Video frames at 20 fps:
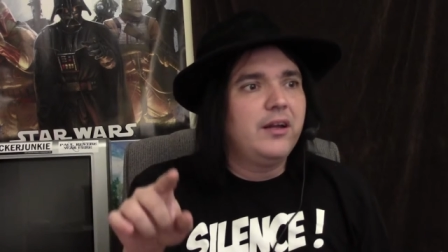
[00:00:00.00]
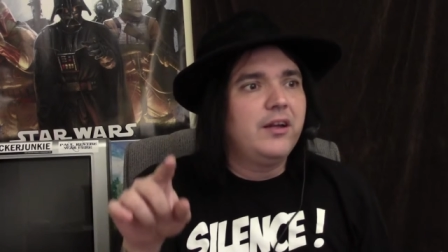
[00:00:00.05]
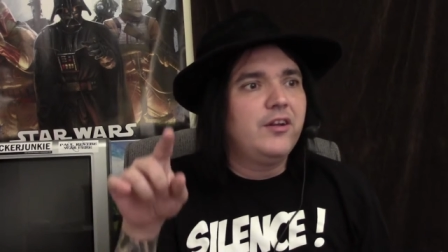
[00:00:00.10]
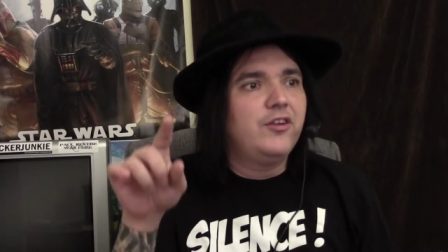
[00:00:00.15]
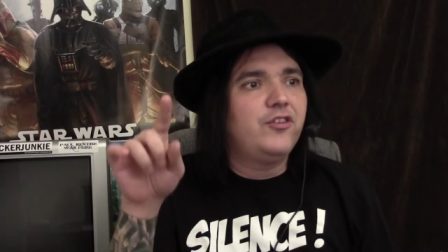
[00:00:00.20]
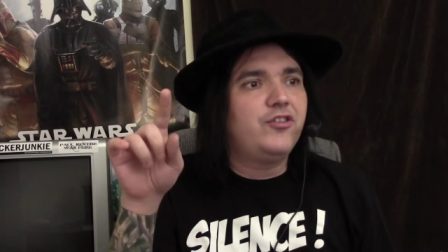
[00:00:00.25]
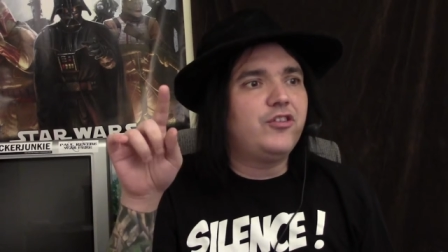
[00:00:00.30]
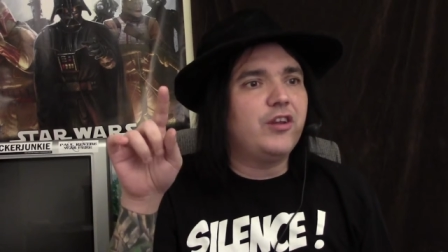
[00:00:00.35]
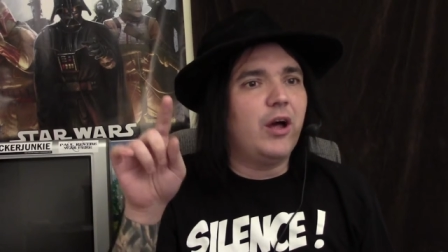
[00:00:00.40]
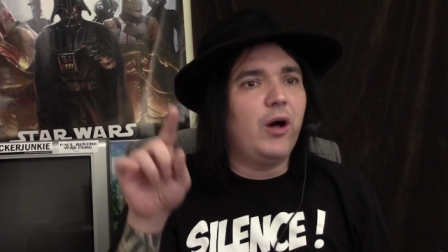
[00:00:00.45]

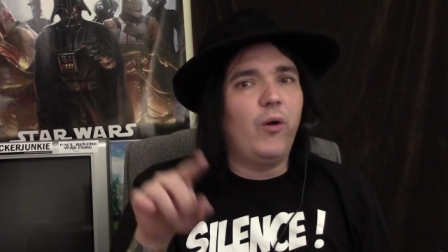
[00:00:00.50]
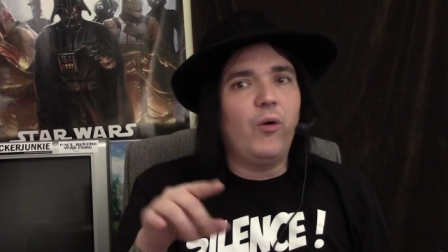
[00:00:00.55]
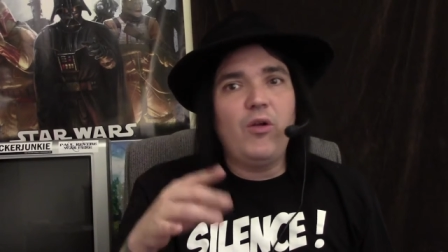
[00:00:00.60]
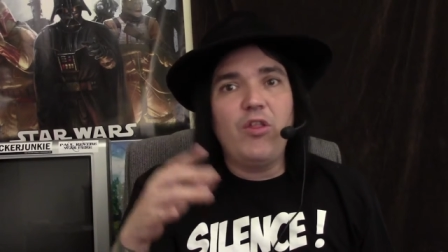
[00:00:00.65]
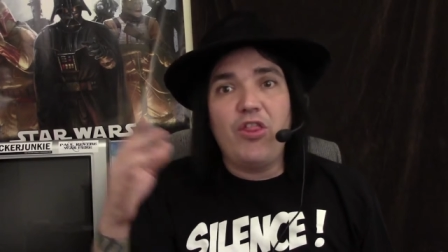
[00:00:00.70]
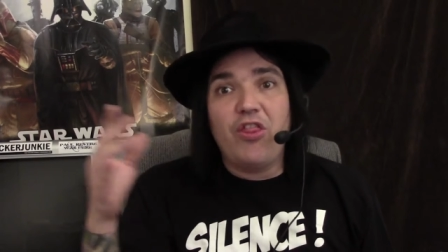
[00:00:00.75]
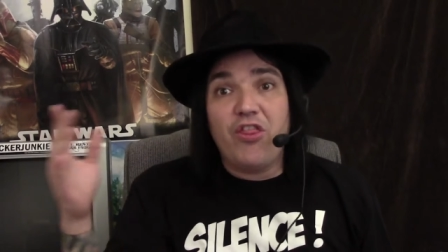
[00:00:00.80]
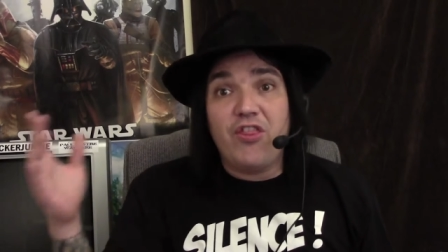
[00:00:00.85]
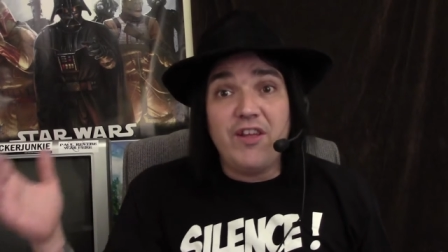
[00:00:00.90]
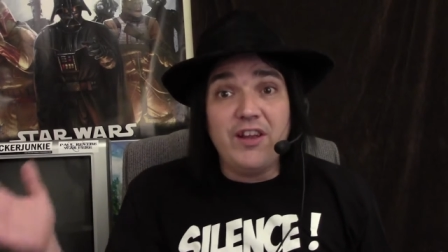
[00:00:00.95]
So
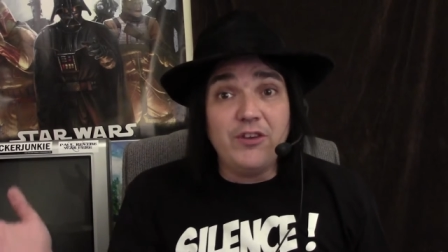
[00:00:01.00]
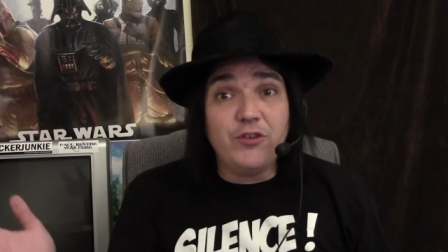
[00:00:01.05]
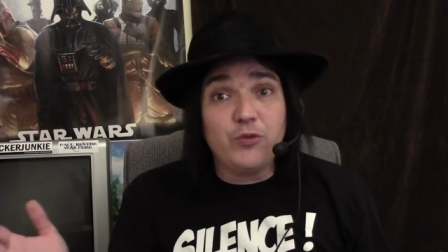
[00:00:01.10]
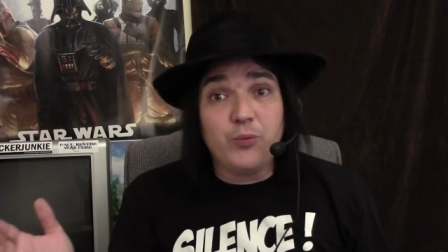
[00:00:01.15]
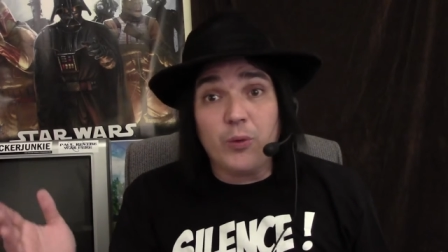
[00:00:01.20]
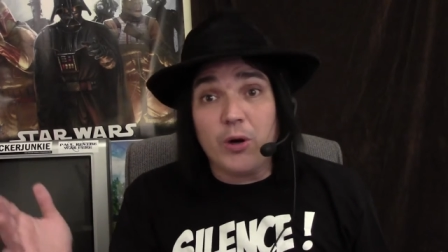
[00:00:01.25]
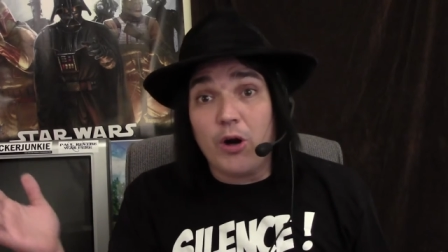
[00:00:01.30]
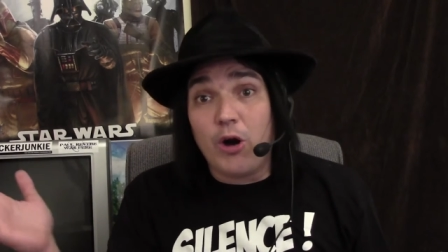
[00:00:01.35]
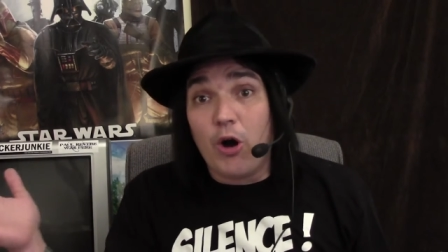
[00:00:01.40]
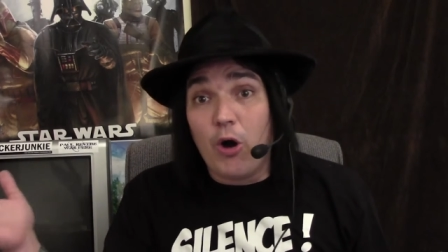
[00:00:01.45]
this
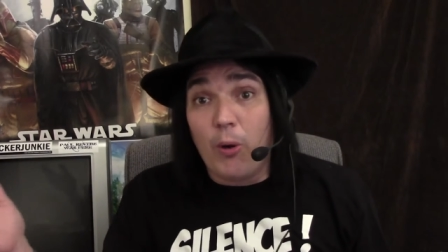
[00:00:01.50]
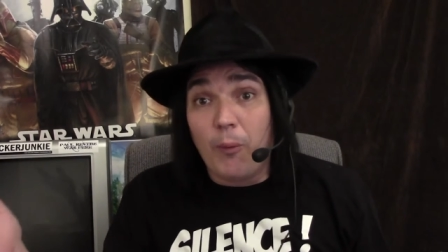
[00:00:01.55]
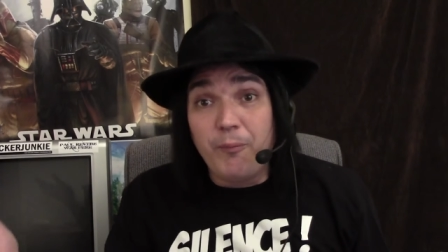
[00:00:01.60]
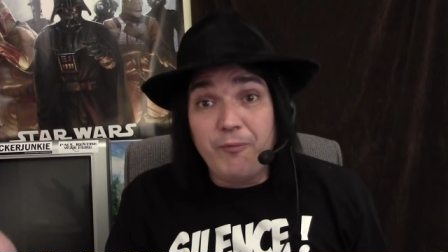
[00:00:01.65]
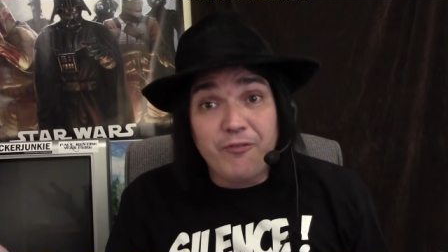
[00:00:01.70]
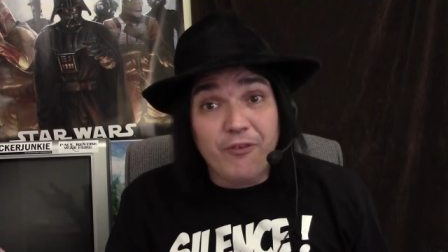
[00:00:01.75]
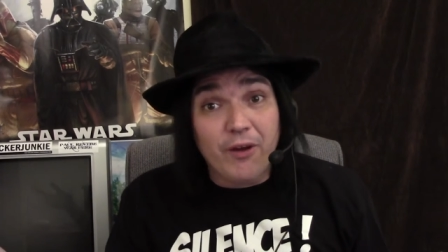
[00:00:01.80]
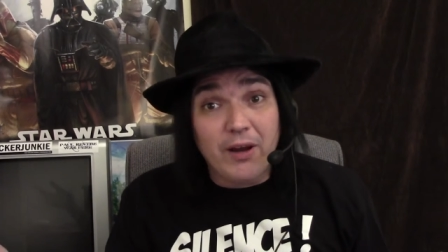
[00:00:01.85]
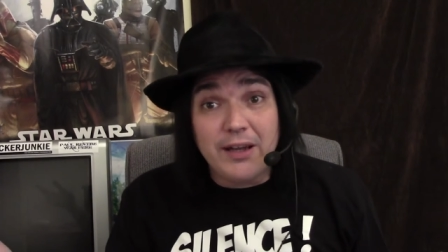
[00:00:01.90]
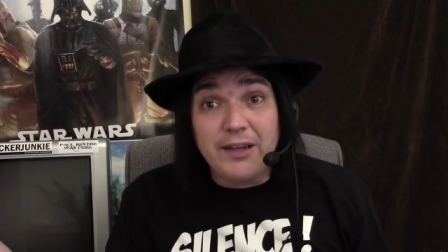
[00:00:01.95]
will
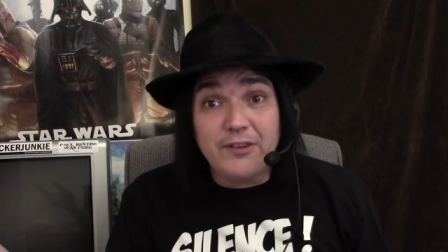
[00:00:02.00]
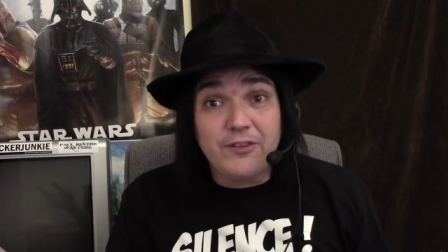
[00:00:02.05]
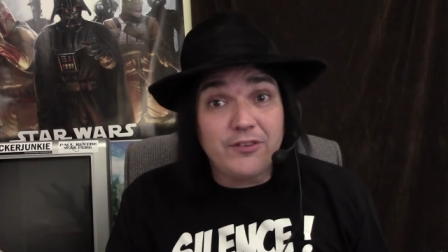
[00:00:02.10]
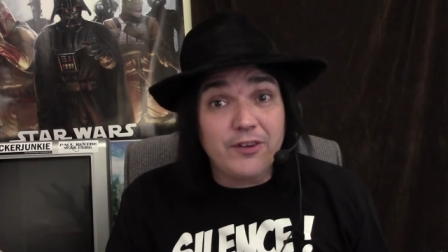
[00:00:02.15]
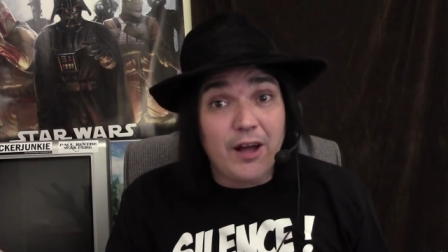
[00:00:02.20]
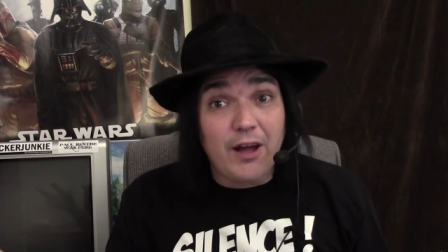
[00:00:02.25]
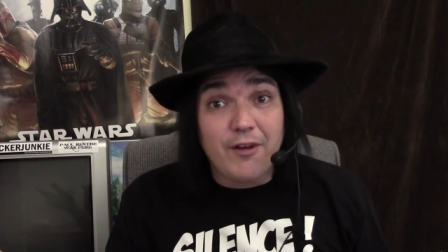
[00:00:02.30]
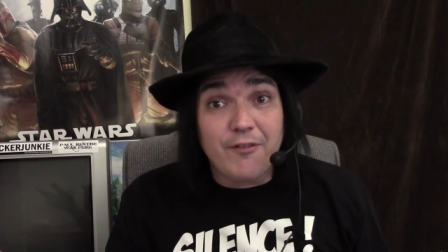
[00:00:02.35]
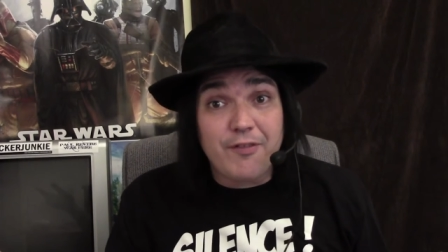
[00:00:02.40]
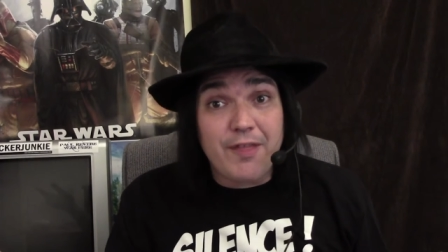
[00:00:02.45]
hopefully
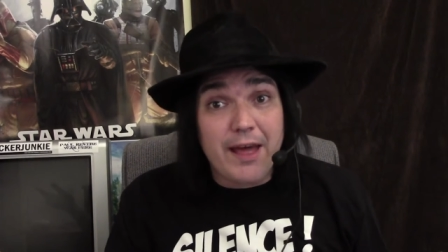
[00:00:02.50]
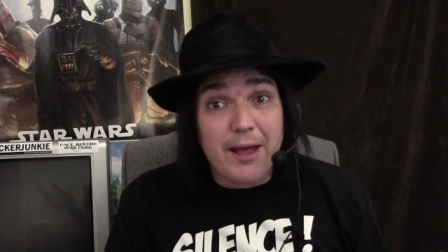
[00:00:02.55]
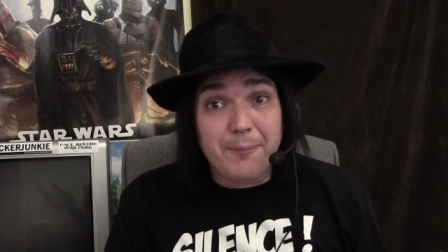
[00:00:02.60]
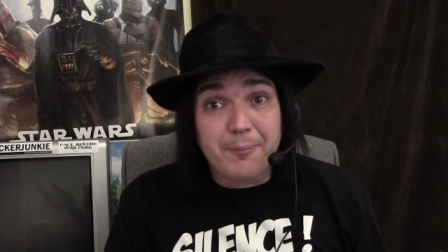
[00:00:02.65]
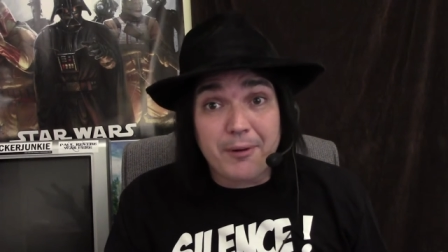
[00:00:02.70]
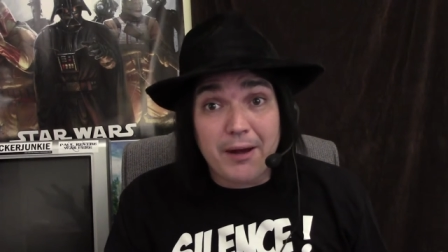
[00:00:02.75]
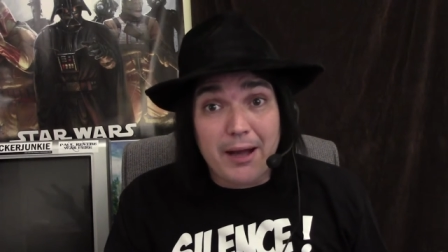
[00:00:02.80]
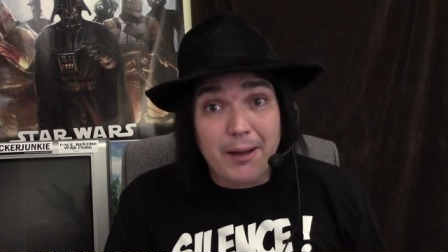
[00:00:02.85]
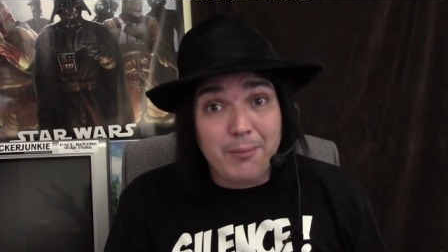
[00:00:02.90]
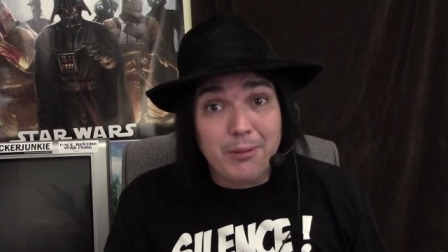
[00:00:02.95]
solve that
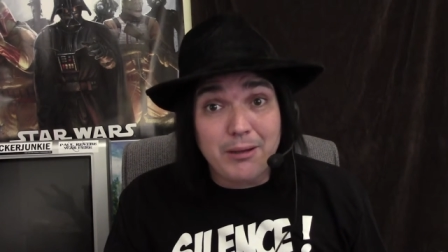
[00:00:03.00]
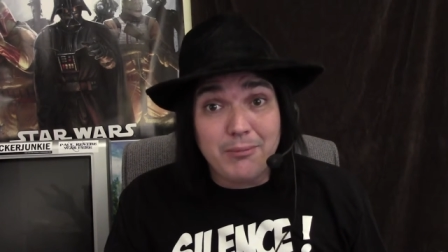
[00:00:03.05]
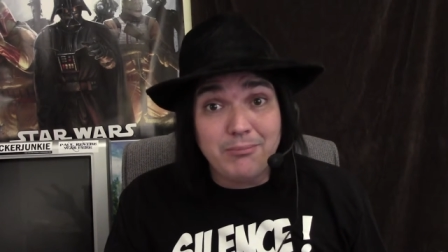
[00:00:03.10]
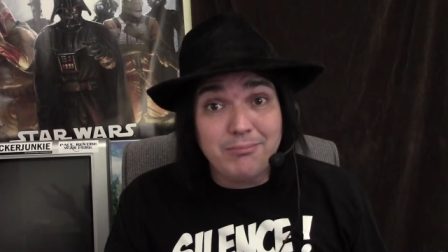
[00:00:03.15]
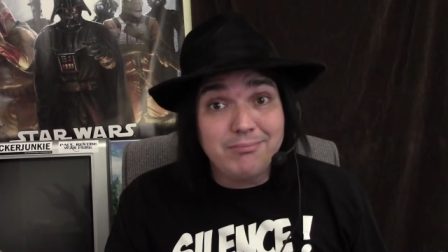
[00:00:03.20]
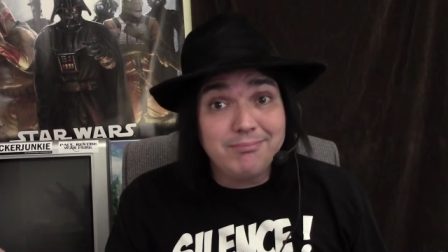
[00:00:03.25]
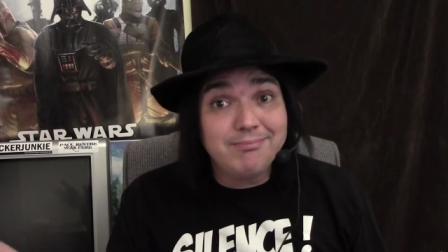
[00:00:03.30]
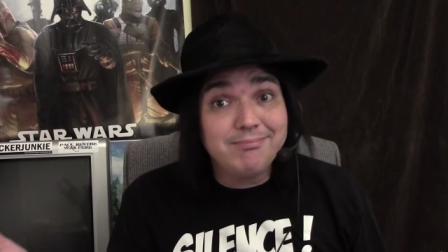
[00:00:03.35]
problem.